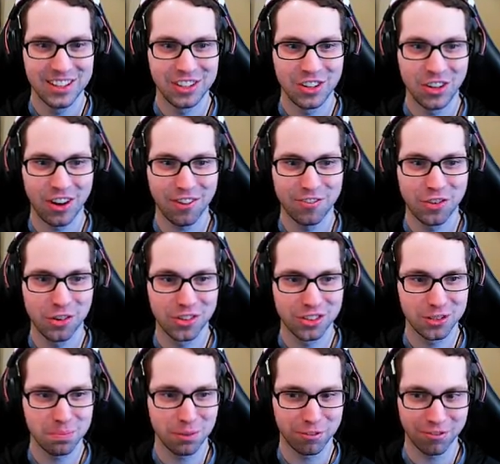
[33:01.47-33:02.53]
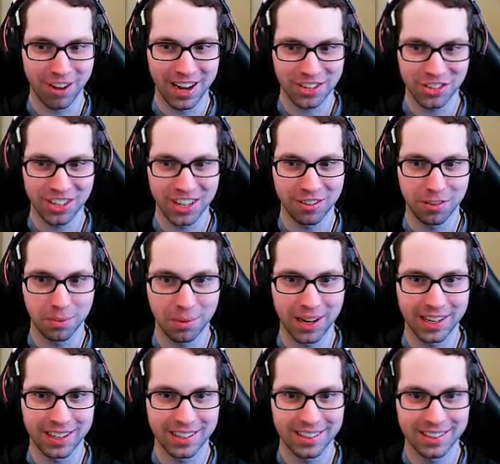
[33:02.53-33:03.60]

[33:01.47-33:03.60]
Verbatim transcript: golf course perfection everybody